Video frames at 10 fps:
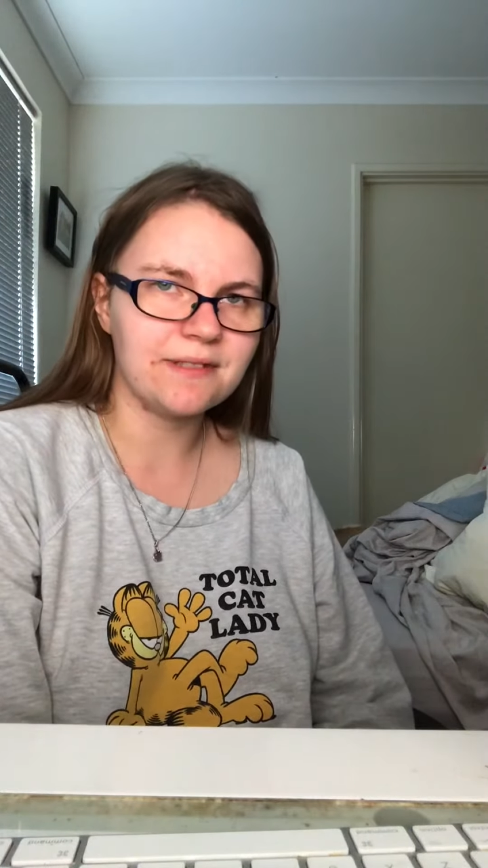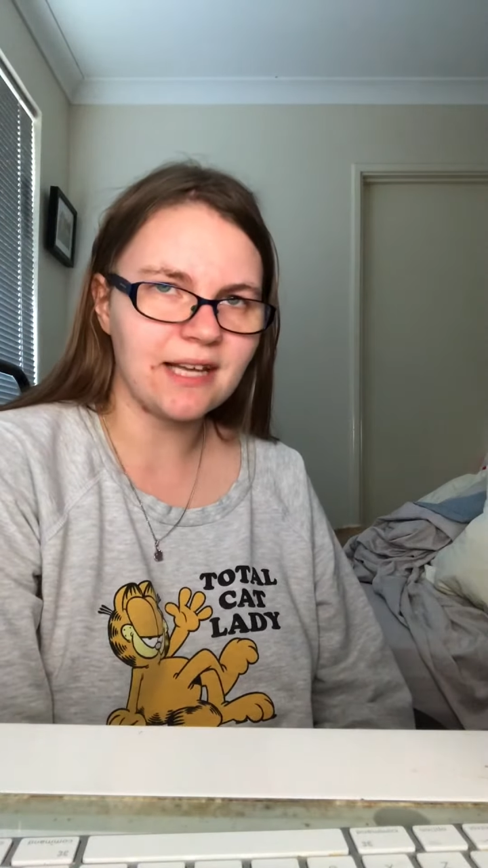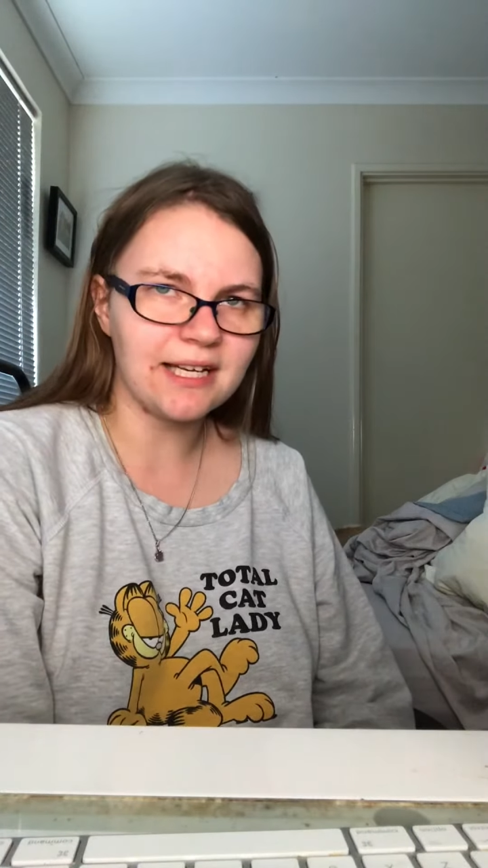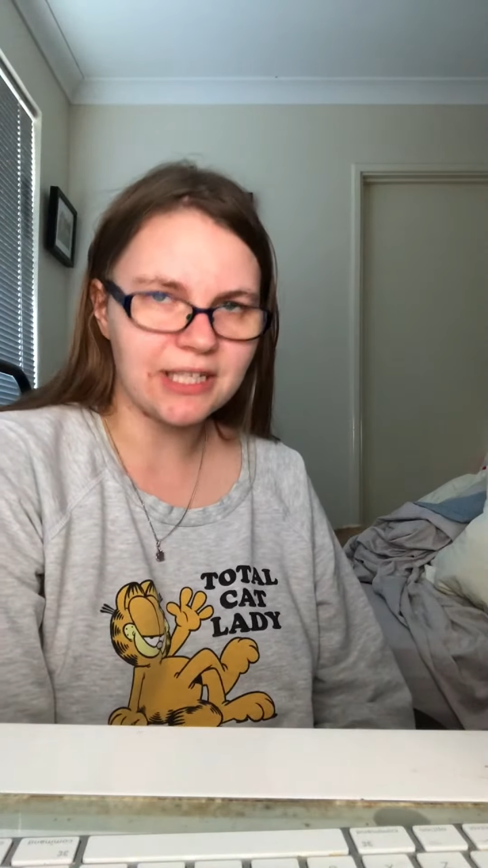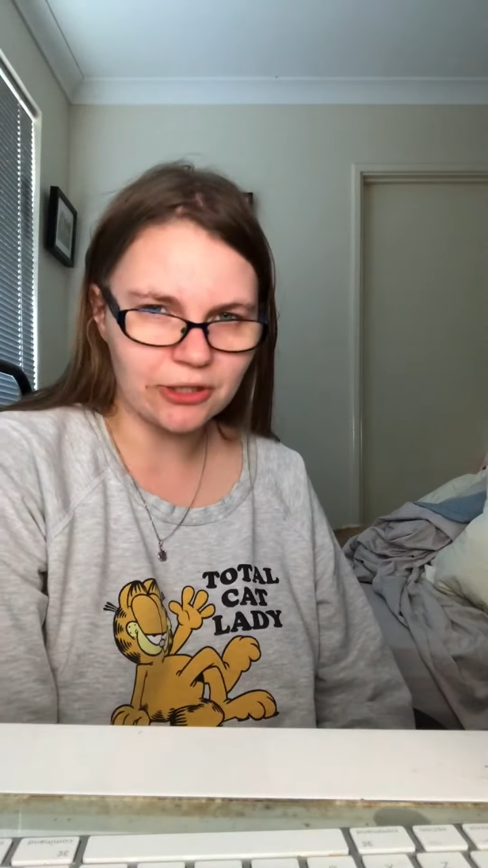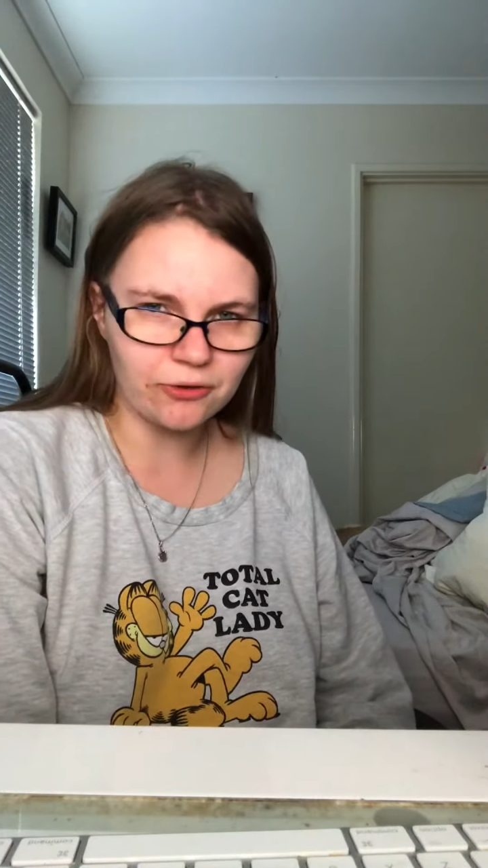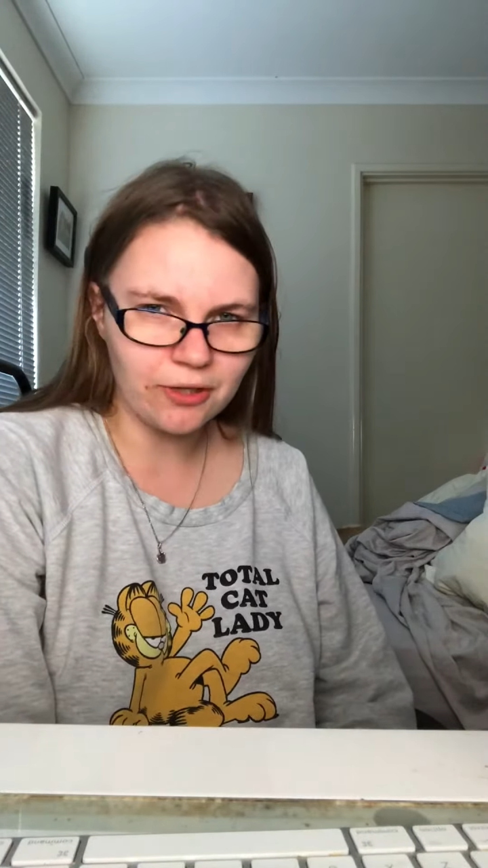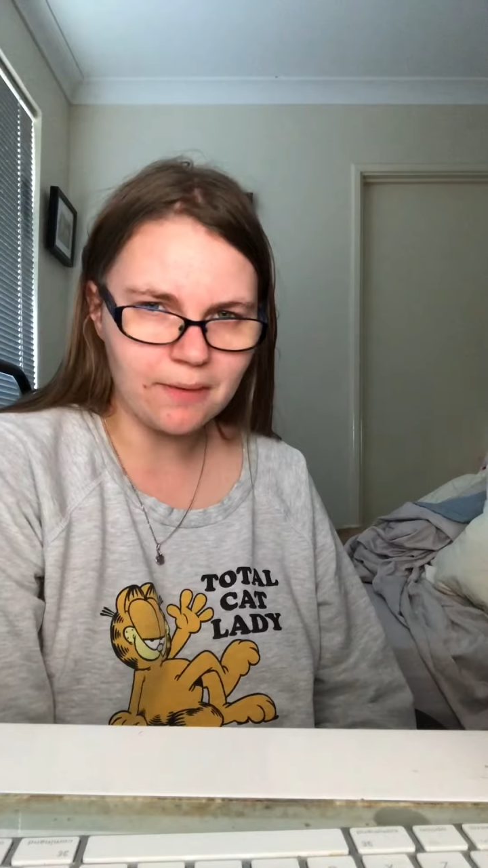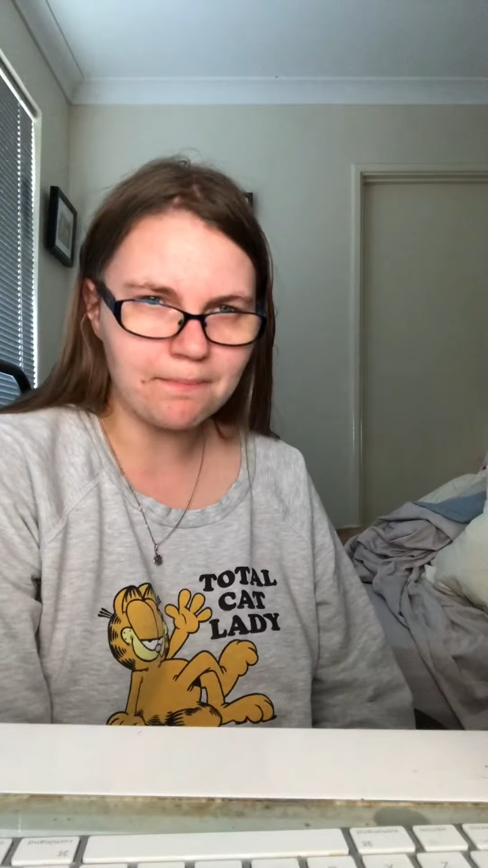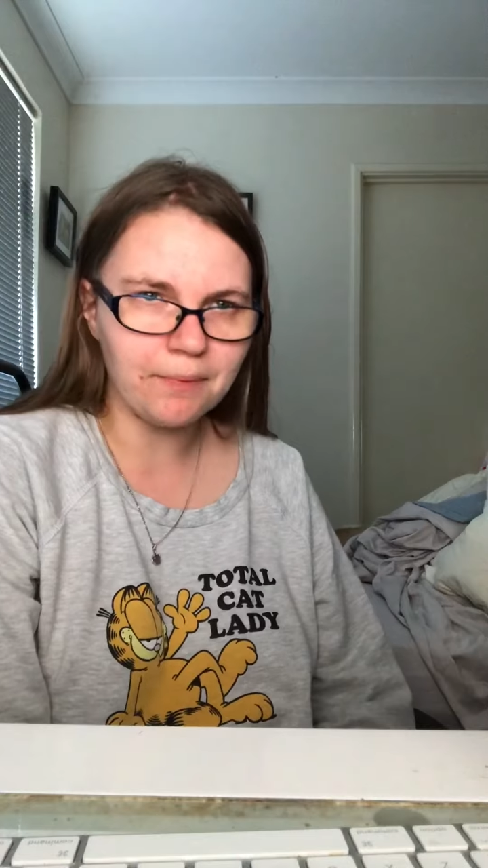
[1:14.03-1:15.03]
St
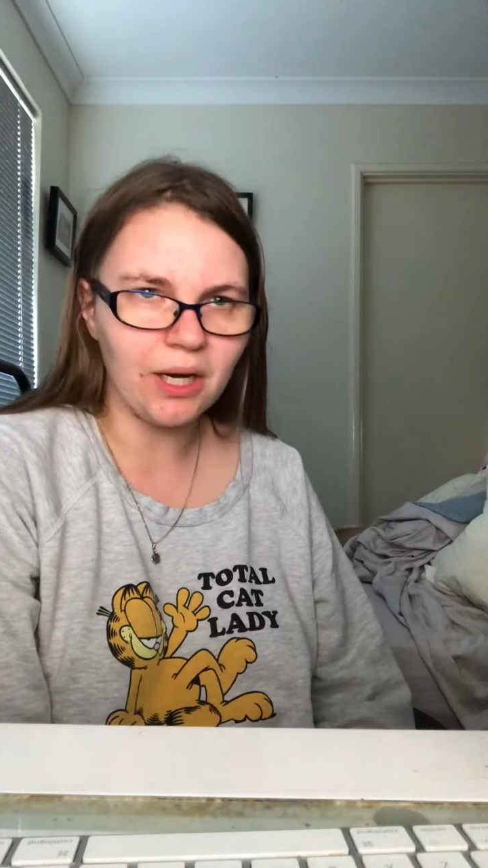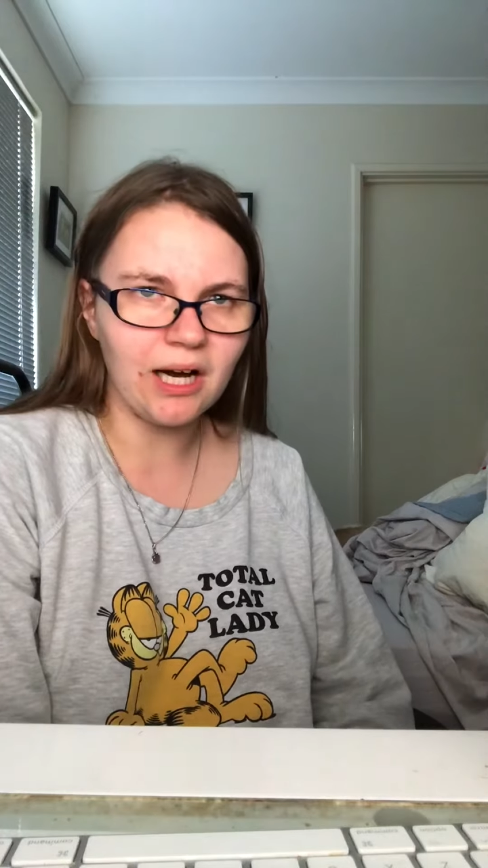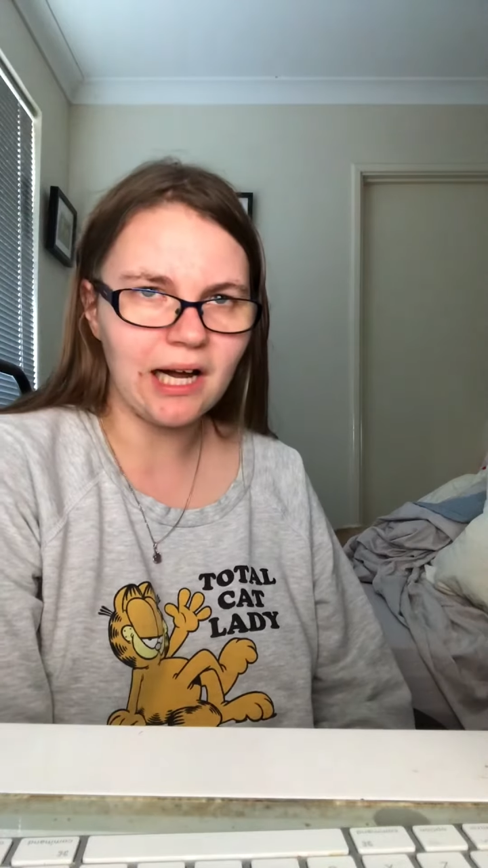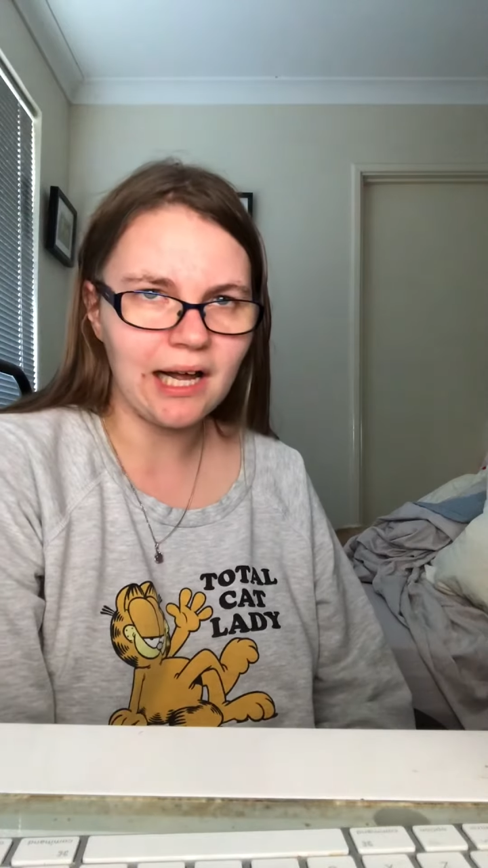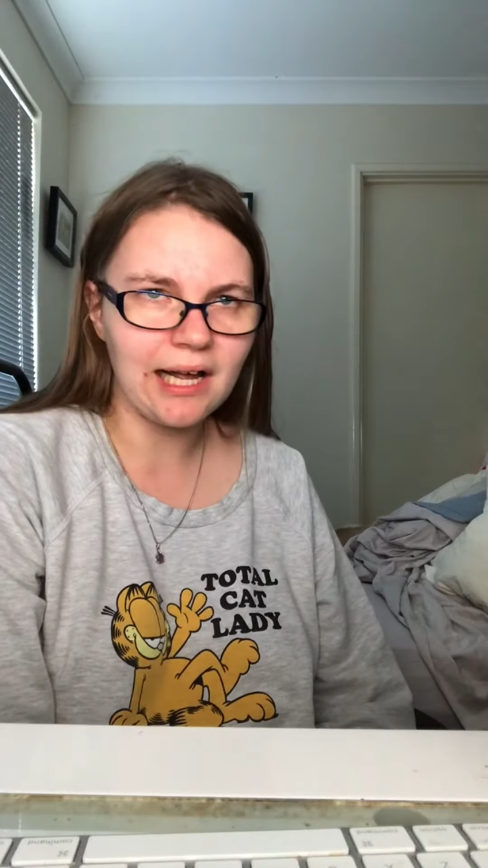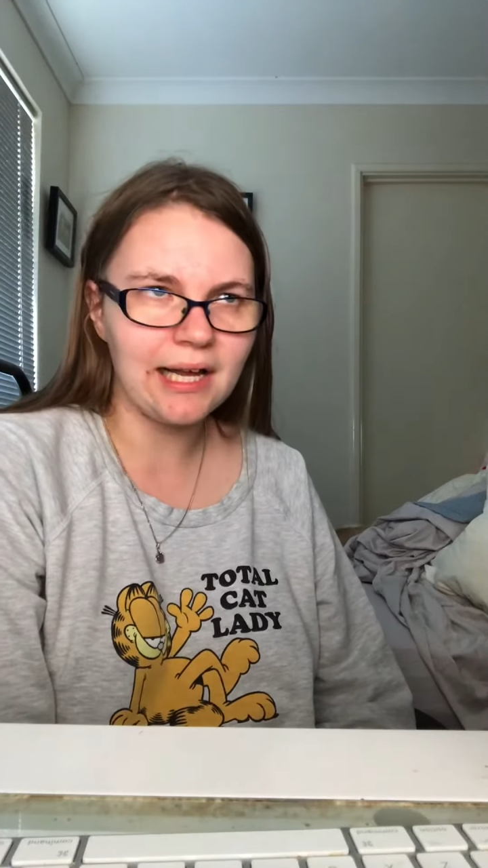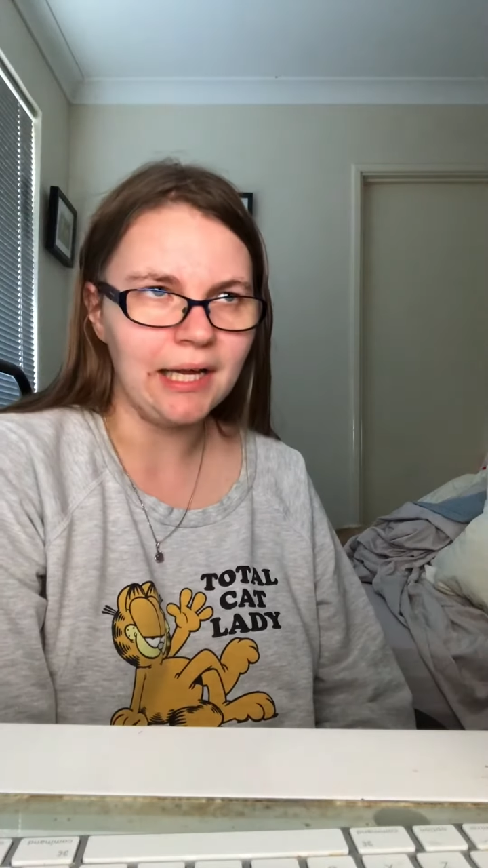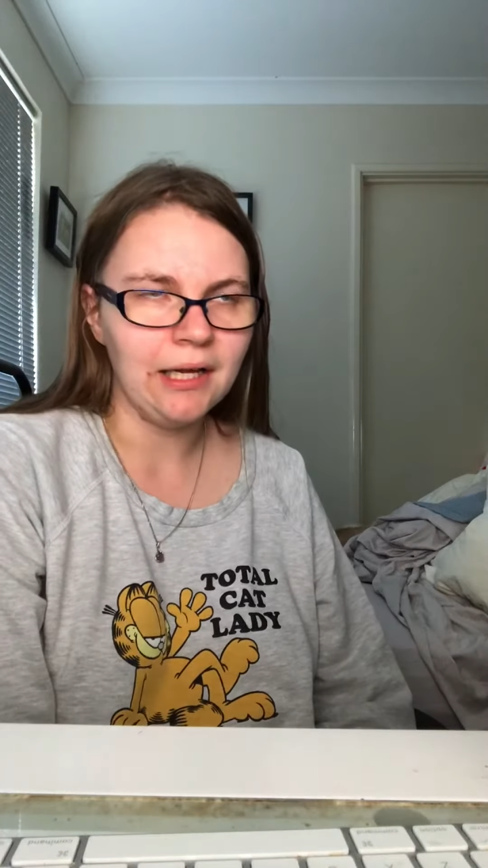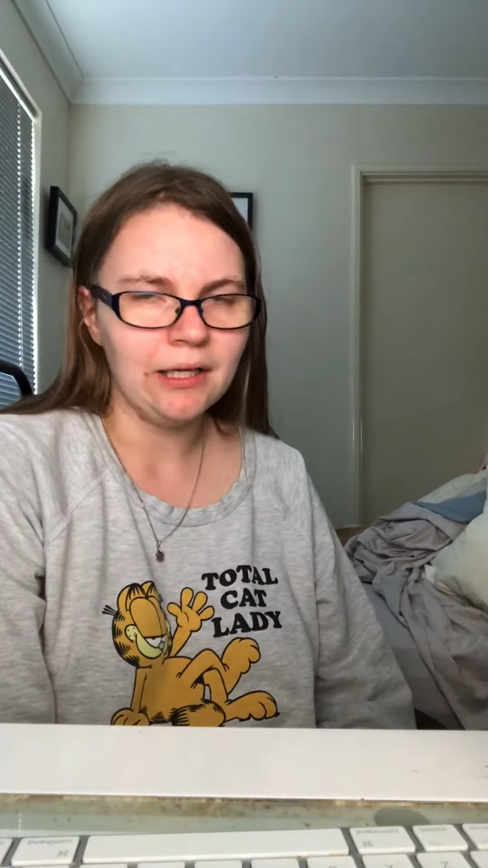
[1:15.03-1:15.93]
Kilda by